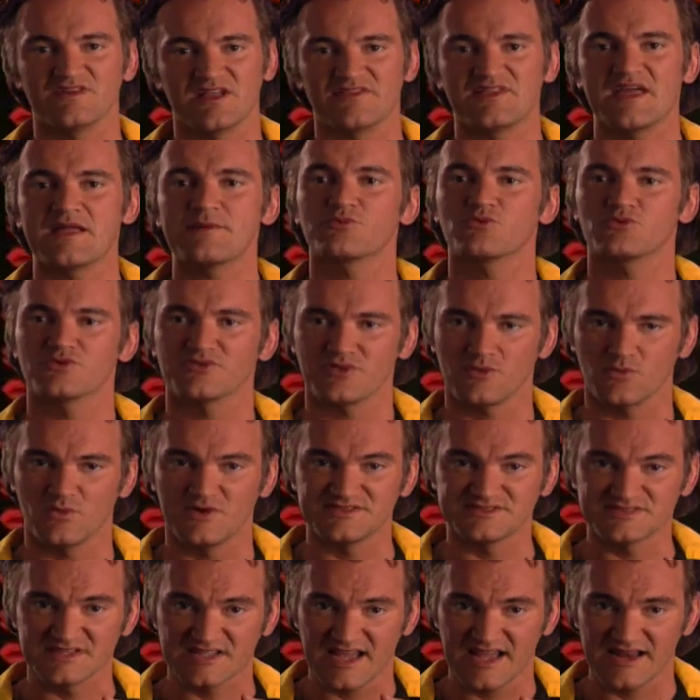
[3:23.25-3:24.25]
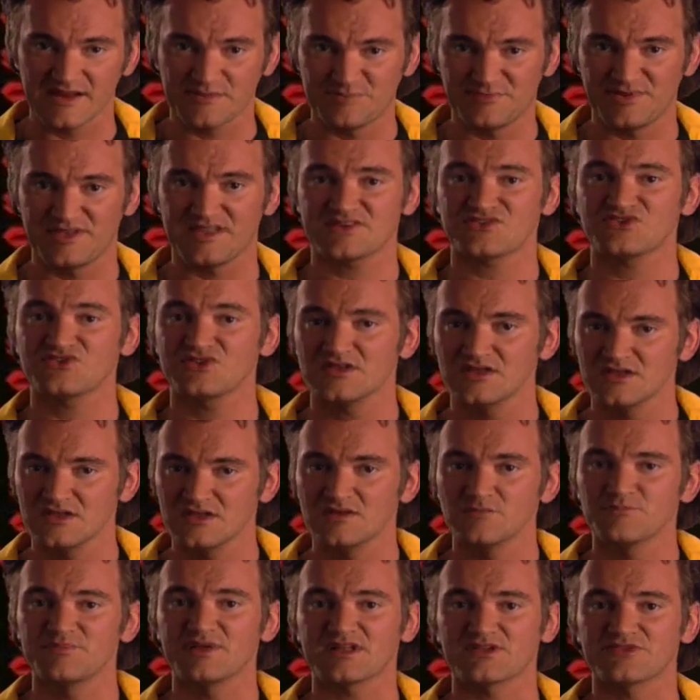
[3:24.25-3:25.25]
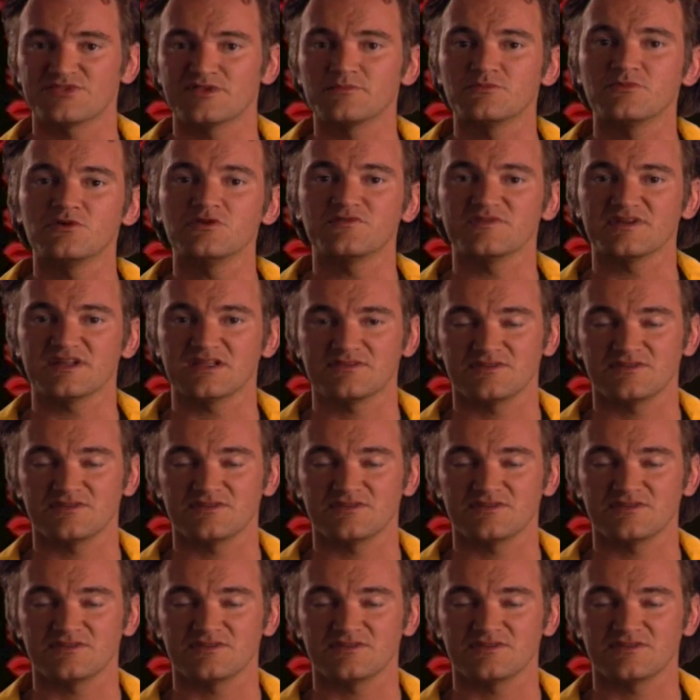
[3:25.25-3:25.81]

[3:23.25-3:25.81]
And they were the ones that kind of picked, picked the movie,